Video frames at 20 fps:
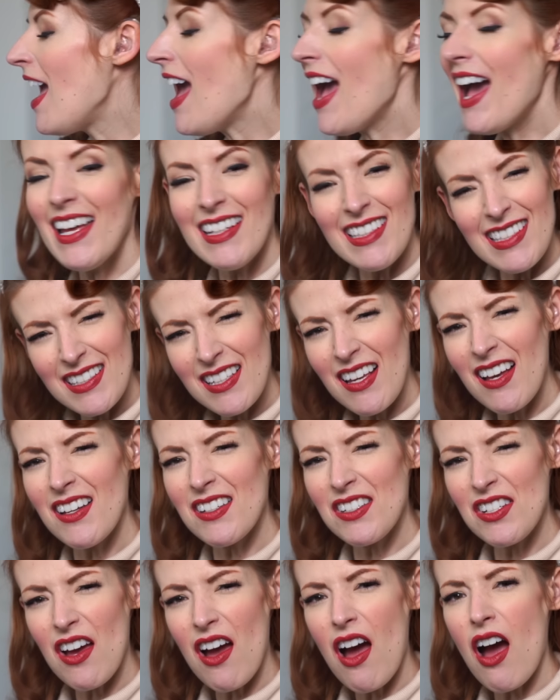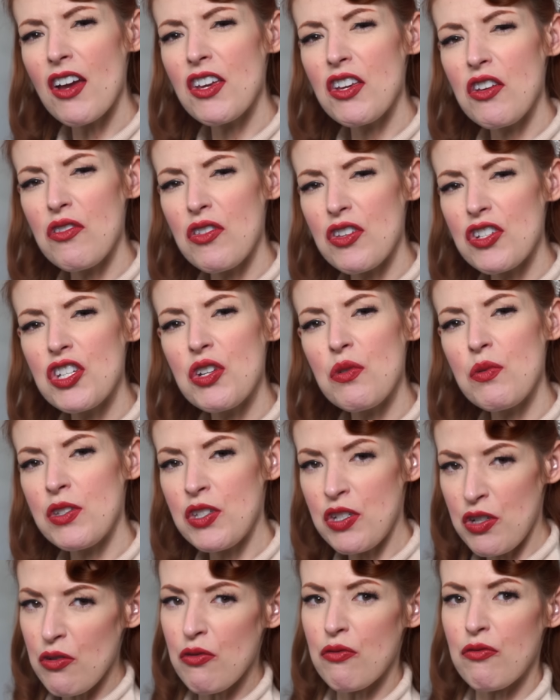And it's hard to argue that she was
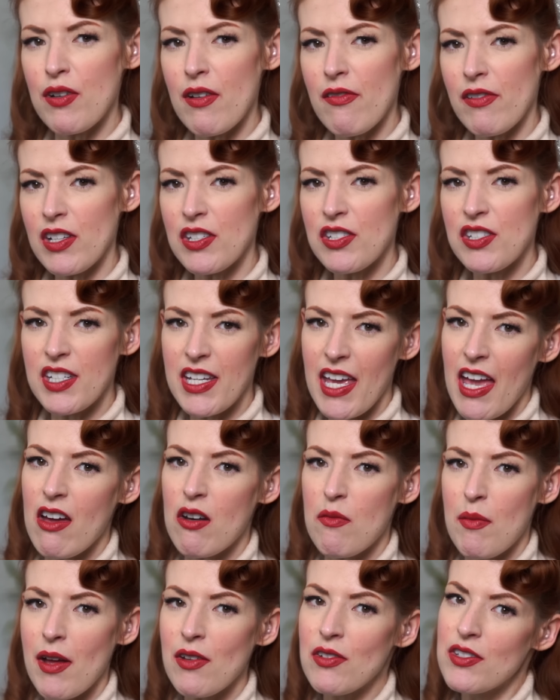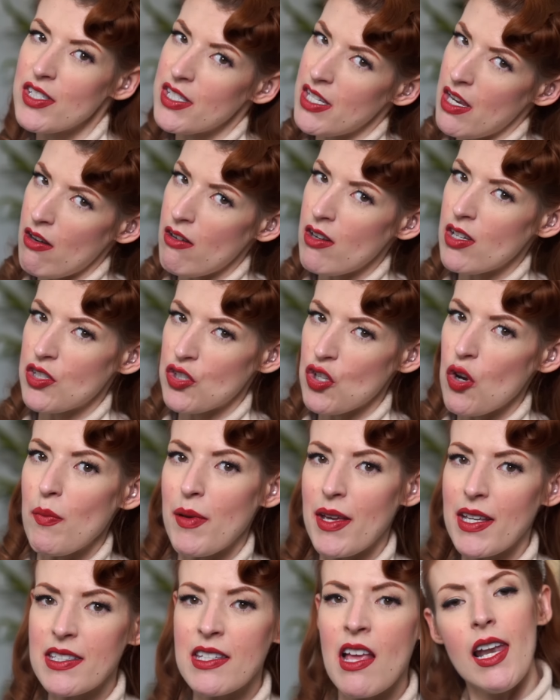too frivolous to care about serious
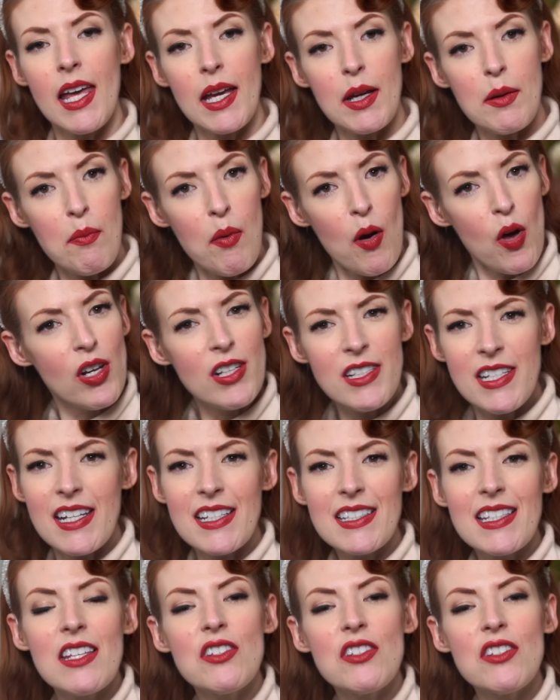topics like politics,